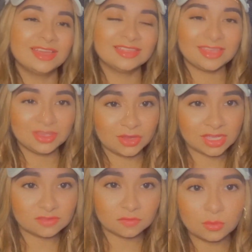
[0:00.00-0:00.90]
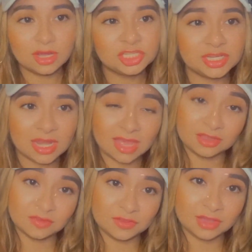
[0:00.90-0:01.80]
thank you guys for watching i
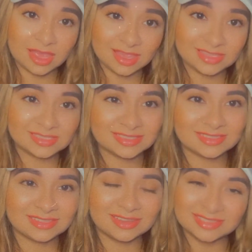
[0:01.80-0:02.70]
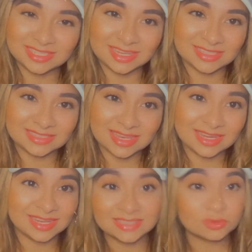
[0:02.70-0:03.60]
love you guys i'll see you guys
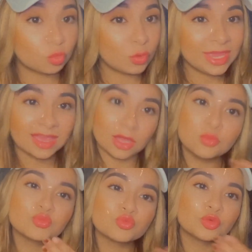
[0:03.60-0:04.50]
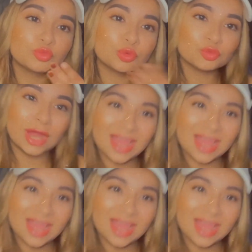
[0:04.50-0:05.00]
next week Mwah.